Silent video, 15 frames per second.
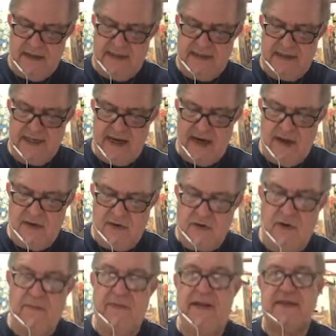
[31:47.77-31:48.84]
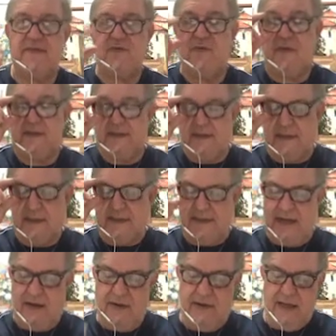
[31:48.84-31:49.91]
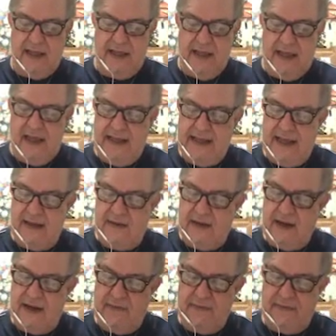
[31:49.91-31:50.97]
These are all complex quantities now. And I'm going to